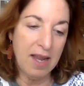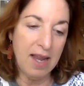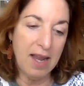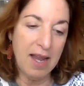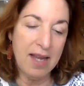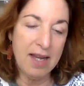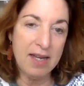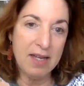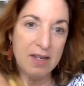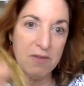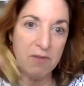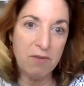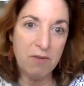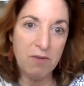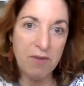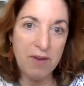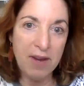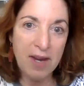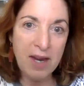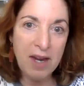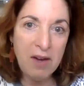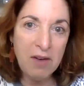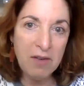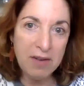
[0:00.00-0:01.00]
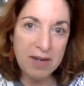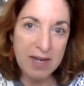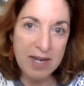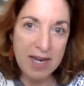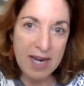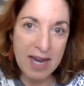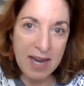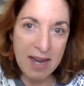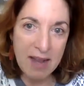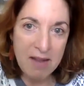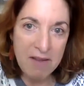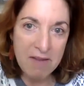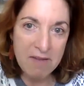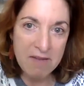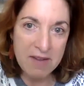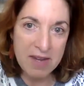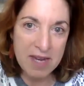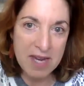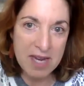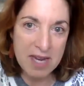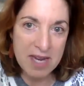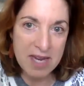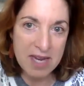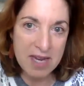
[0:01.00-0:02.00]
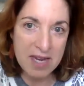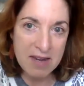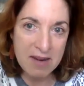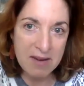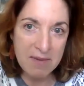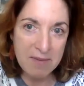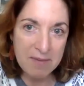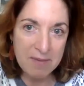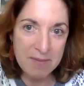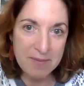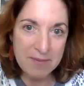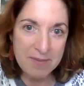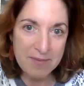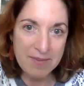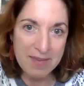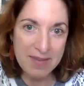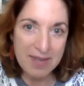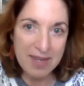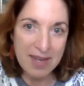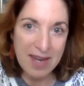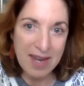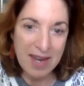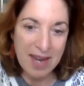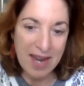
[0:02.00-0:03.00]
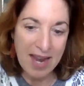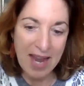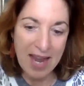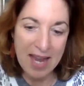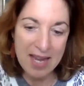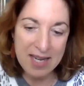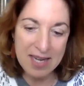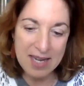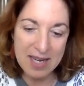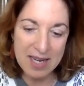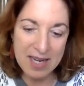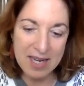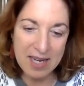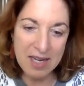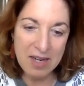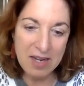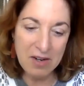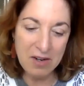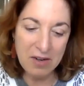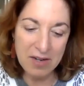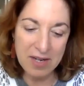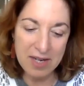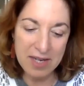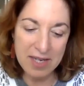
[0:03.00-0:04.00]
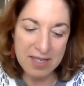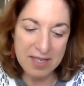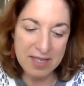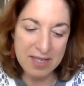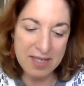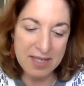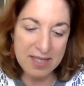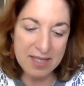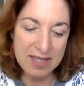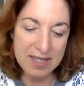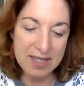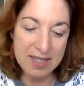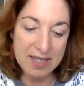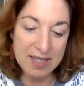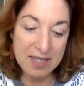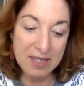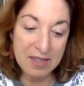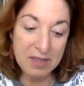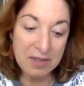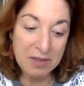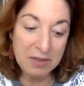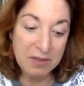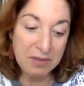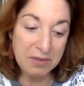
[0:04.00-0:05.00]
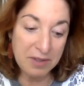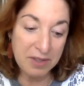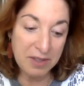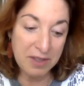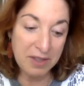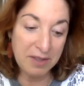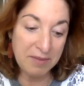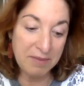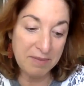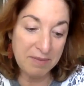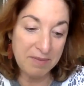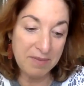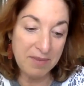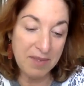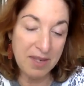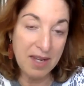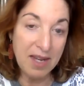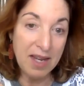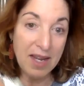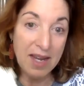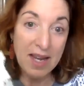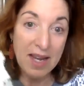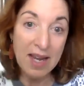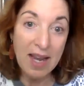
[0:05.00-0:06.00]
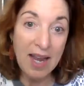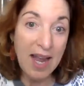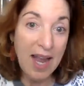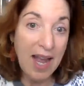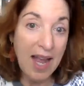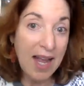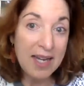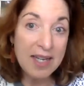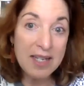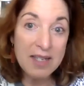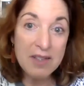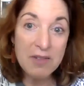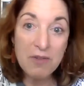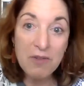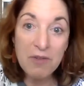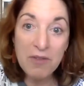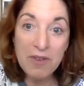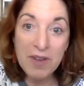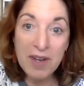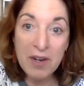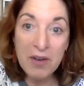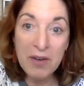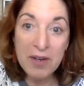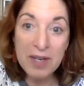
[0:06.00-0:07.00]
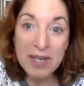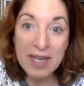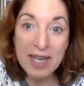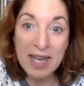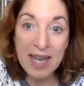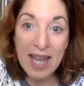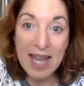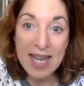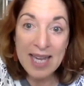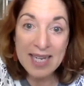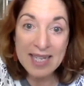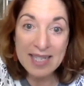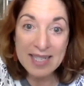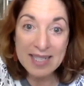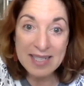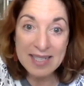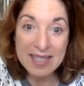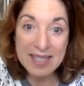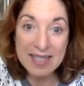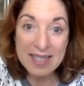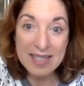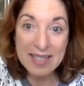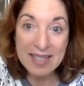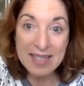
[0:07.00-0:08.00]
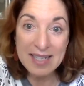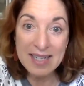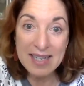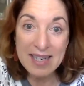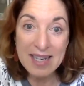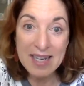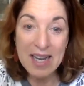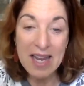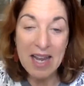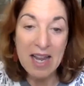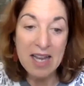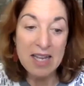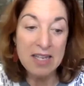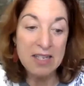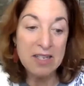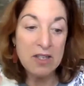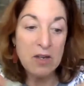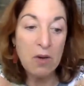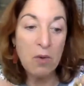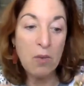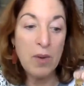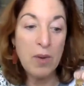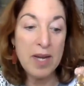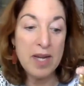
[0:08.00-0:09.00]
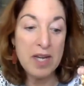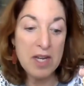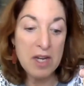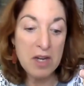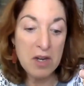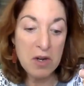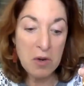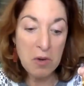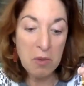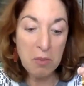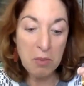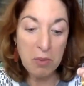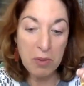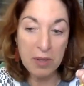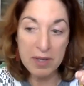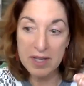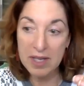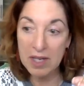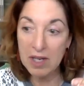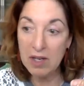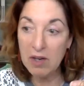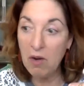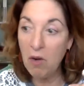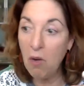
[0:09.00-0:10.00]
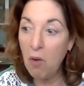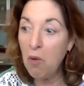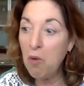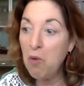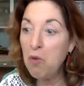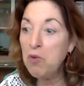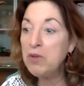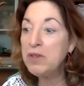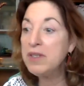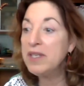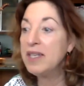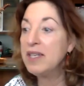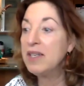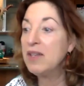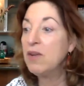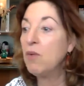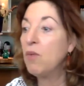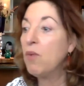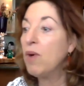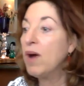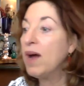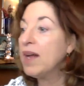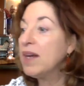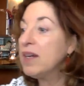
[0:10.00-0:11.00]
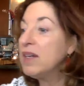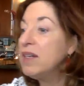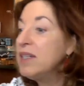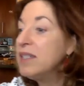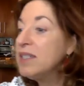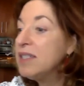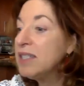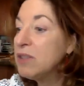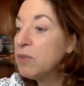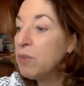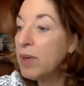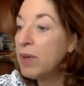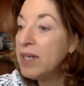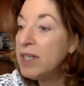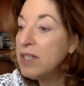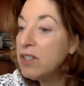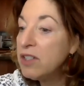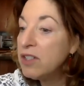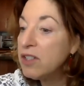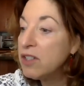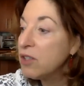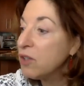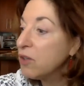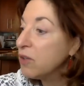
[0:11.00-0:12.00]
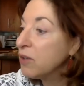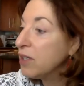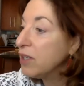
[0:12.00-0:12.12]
And it's very heavy. And here is the silver. And it's very light. So when you put the gold in the water, I just want to show